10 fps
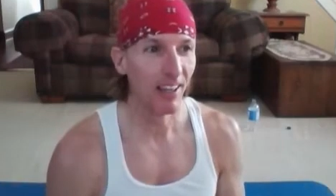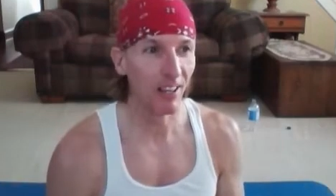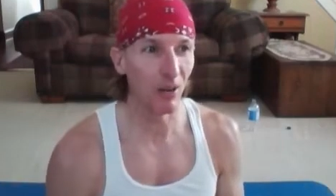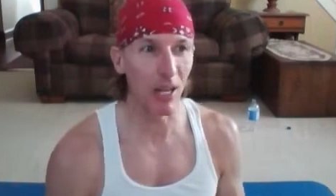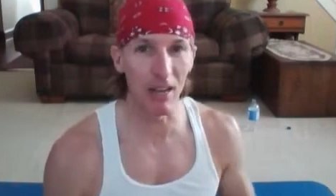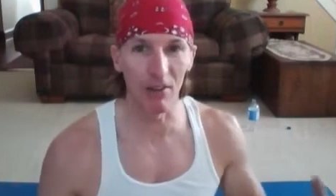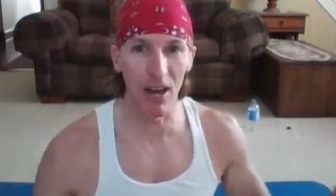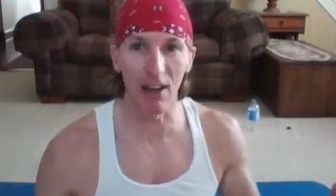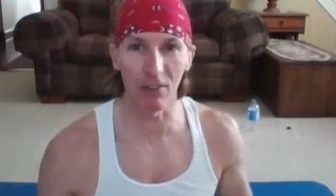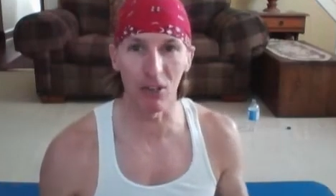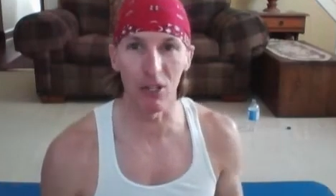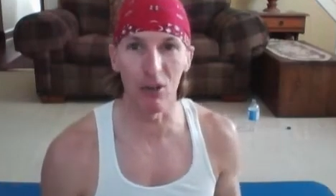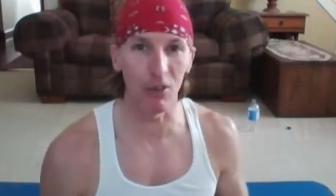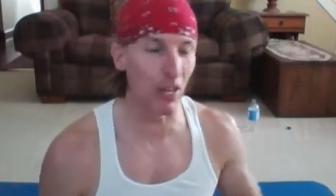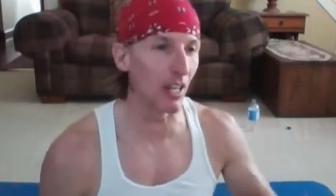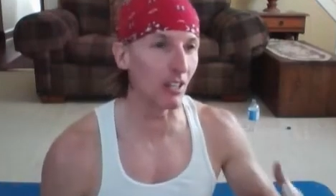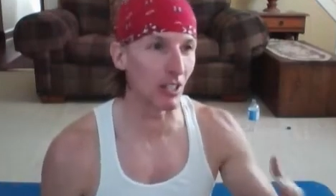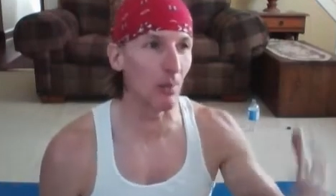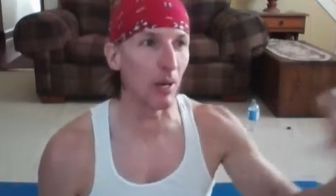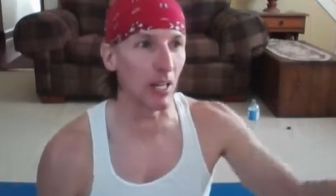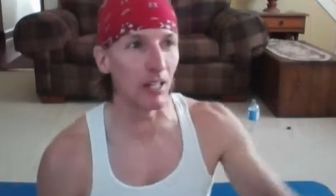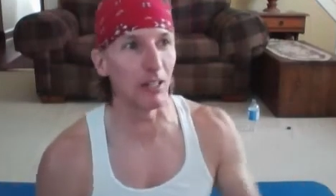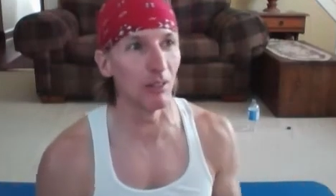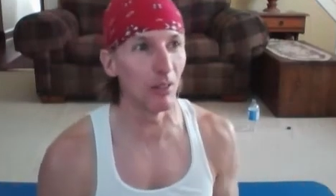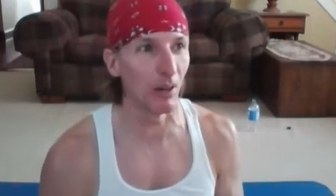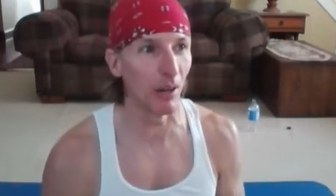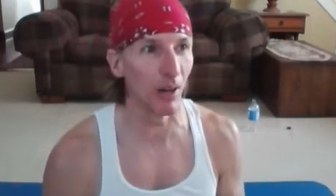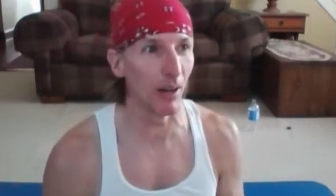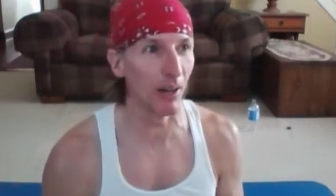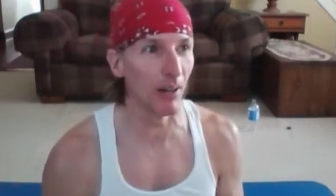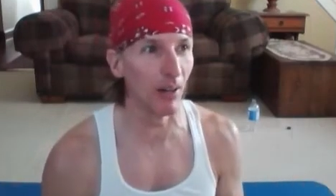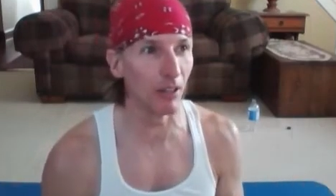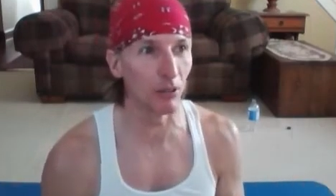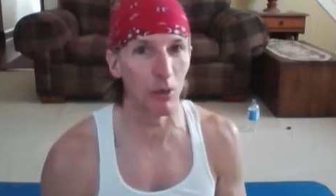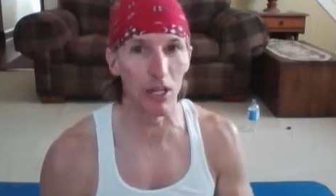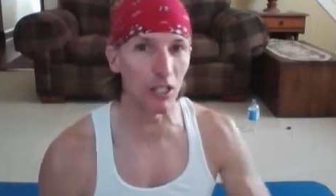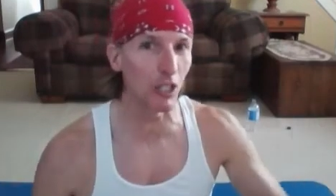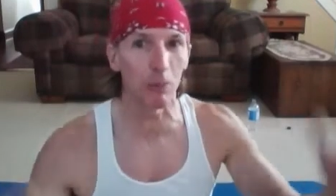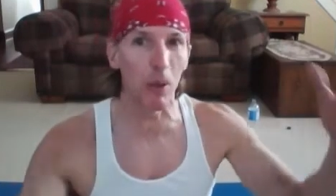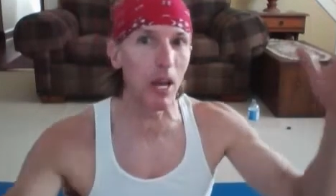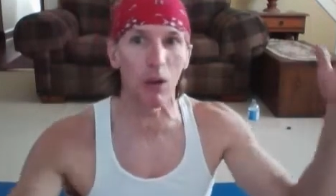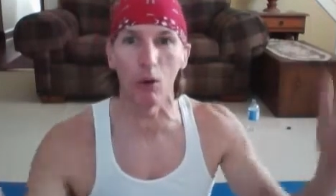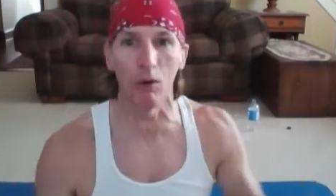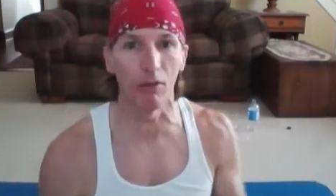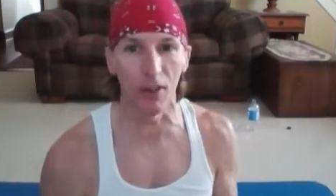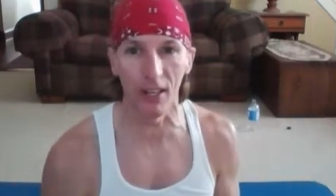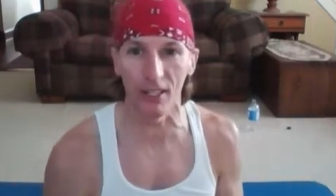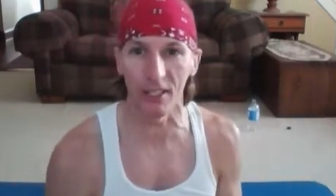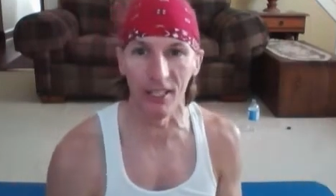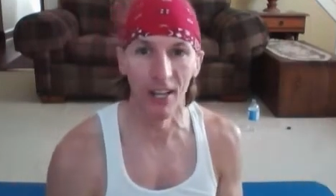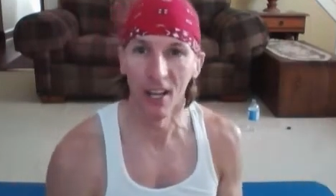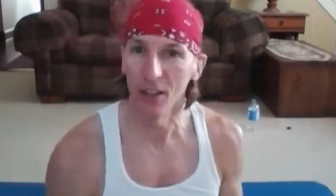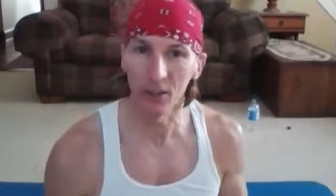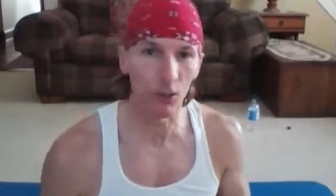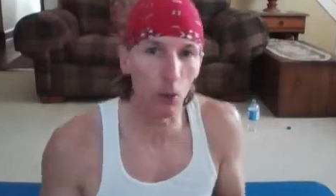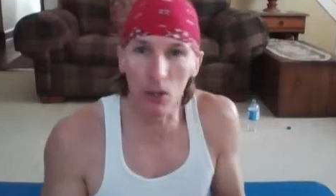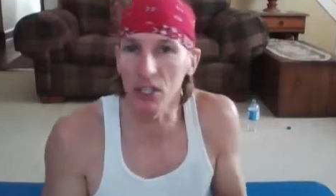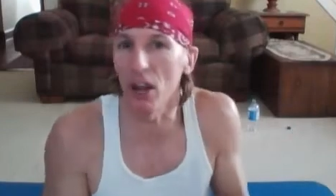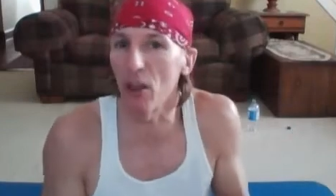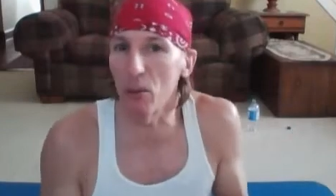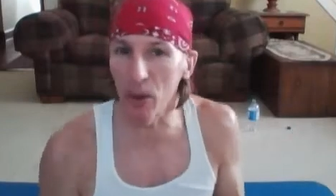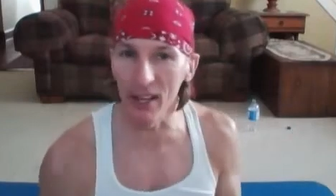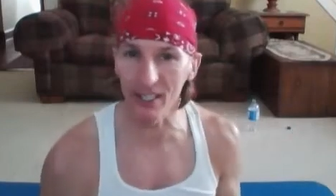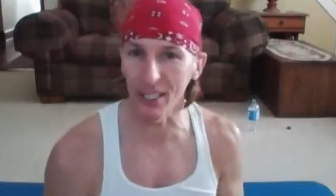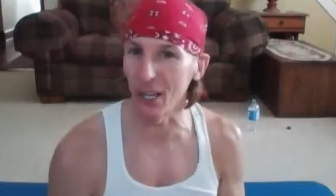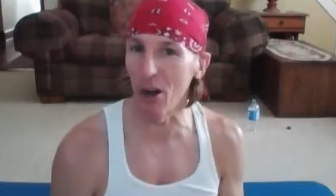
you know, even after you think somebody uh, has reached this pinnacle of fitness, there's always another place to